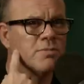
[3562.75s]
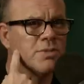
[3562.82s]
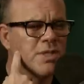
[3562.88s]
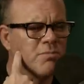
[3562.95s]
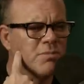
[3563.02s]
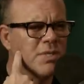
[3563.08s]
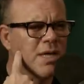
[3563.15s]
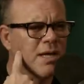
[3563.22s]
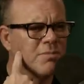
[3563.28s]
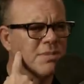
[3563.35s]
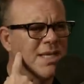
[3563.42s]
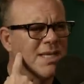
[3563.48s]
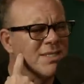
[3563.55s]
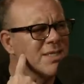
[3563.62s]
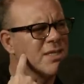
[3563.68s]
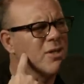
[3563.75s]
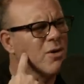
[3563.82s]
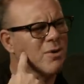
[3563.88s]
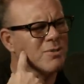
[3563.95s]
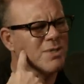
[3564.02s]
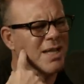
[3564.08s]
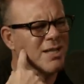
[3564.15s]
sometimes it's you
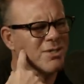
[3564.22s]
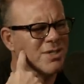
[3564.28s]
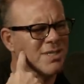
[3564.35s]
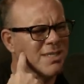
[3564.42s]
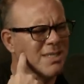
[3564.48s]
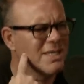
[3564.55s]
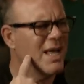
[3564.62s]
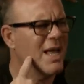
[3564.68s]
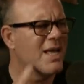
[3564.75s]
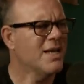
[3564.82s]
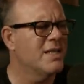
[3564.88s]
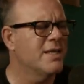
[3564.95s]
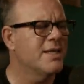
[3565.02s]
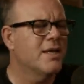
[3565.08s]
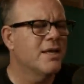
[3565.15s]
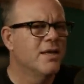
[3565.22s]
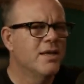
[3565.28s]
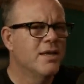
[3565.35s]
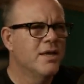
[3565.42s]
know I was actually not like.